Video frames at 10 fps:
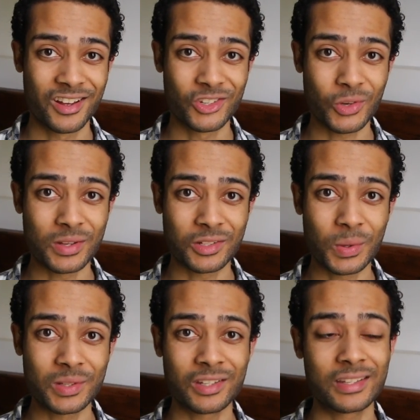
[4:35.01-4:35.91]
And so it's
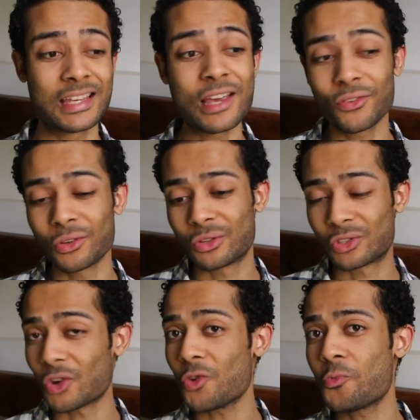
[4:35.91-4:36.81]
going to give you
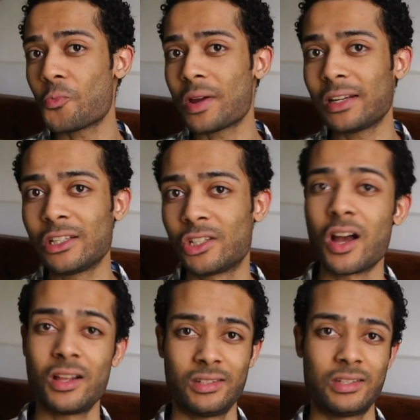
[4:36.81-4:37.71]
so many
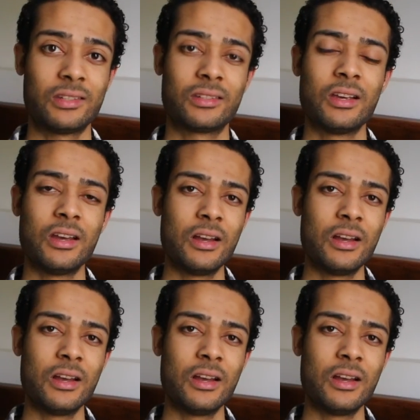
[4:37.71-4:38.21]
chances